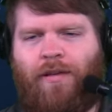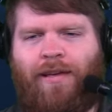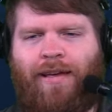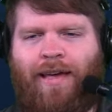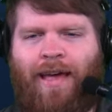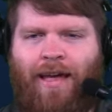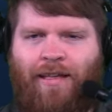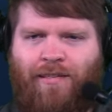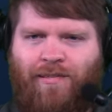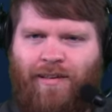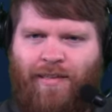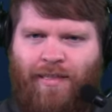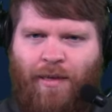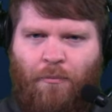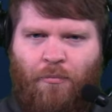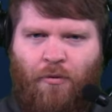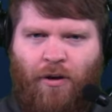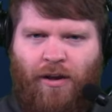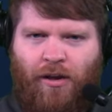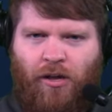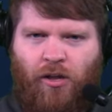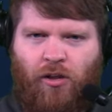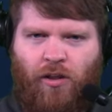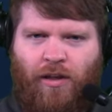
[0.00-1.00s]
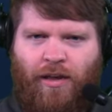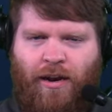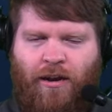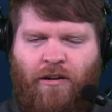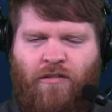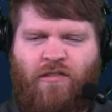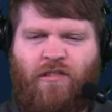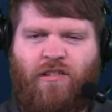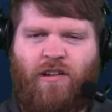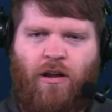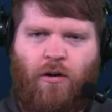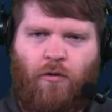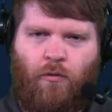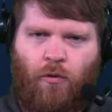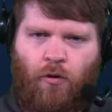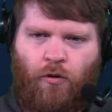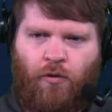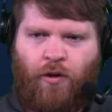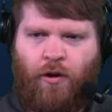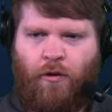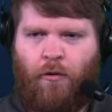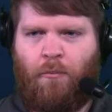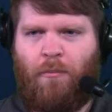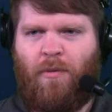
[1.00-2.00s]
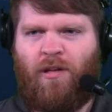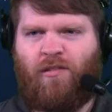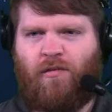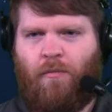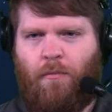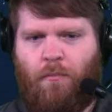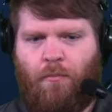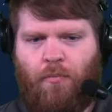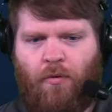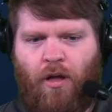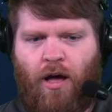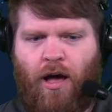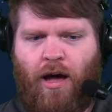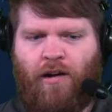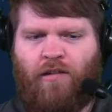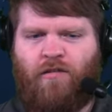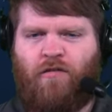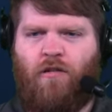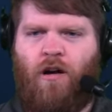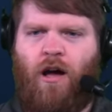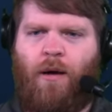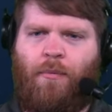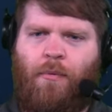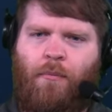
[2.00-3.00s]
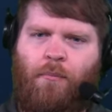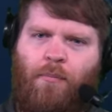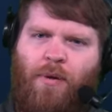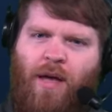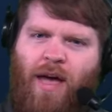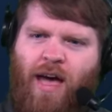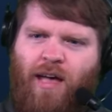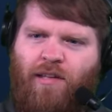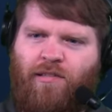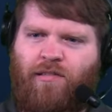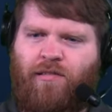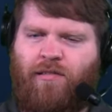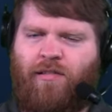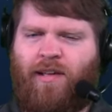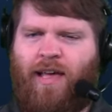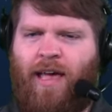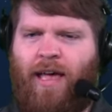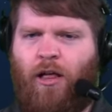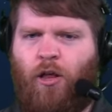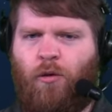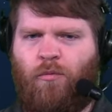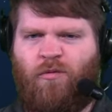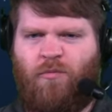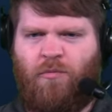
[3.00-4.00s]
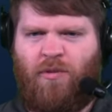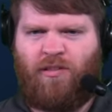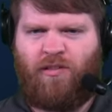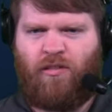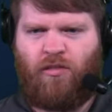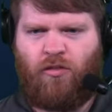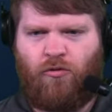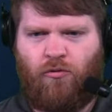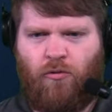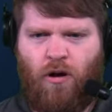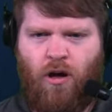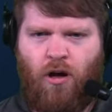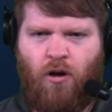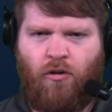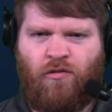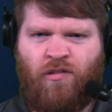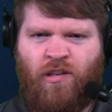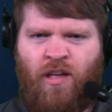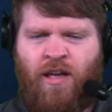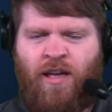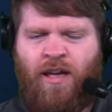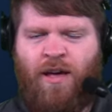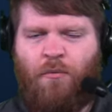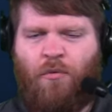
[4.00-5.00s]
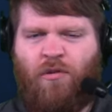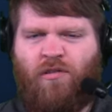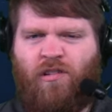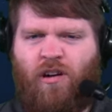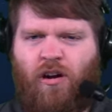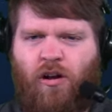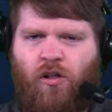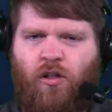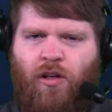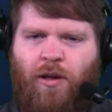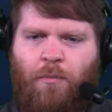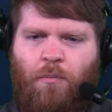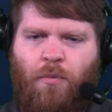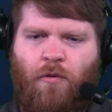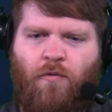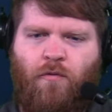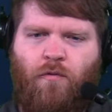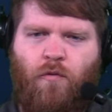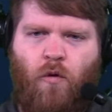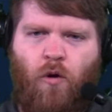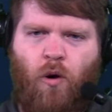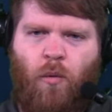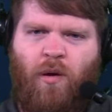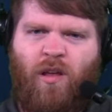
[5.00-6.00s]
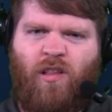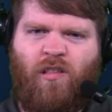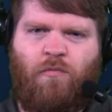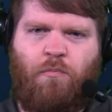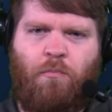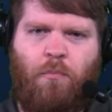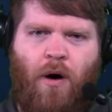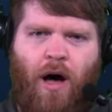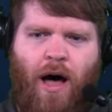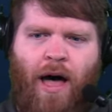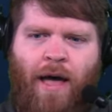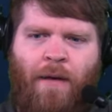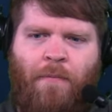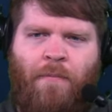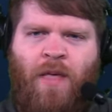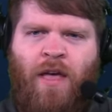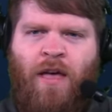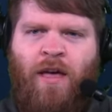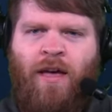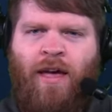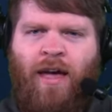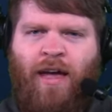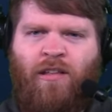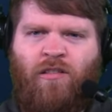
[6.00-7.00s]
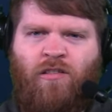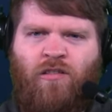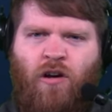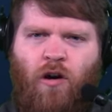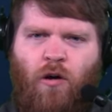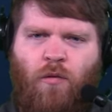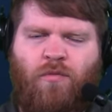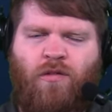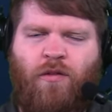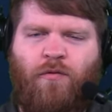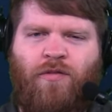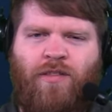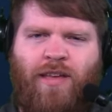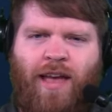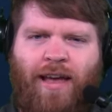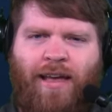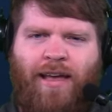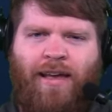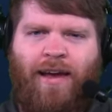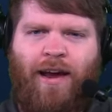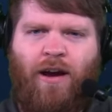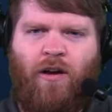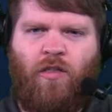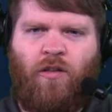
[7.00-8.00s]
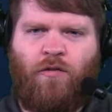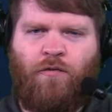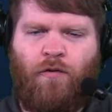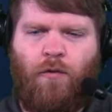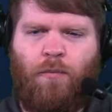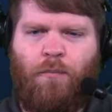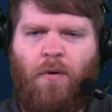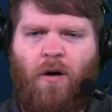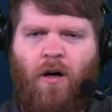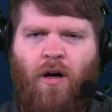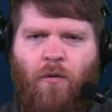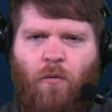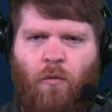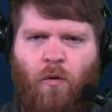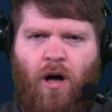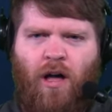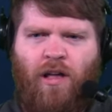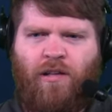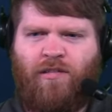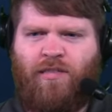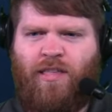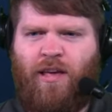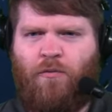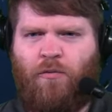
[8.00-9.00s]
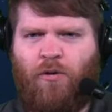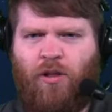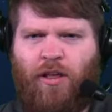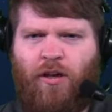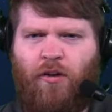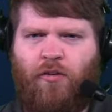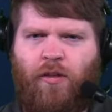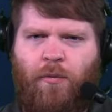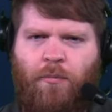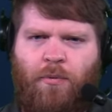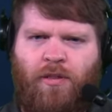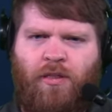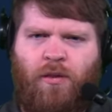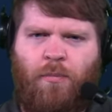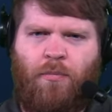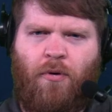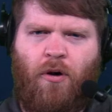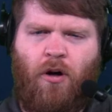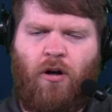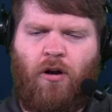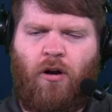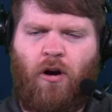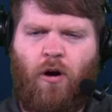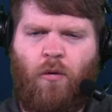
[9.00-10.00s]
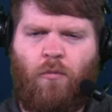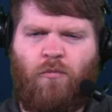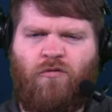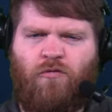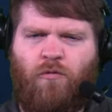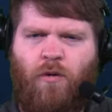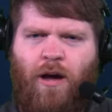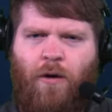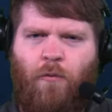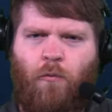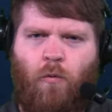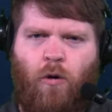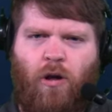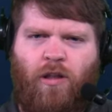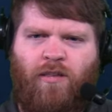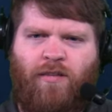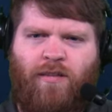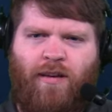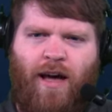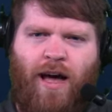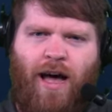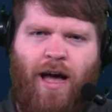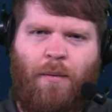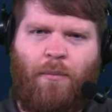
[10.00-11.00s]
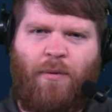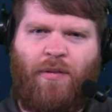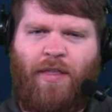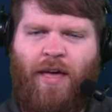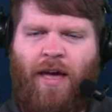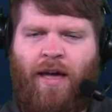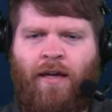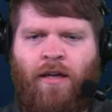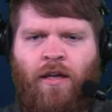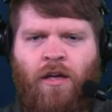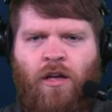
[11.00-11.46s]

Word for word: Can't say they played clean in general. They were missing blocks, dropping passes. Caleb's missing throws. It wasn't a clean performance, but in terms of taking care of the football, it was. They really only put the ball in harm's way one time on that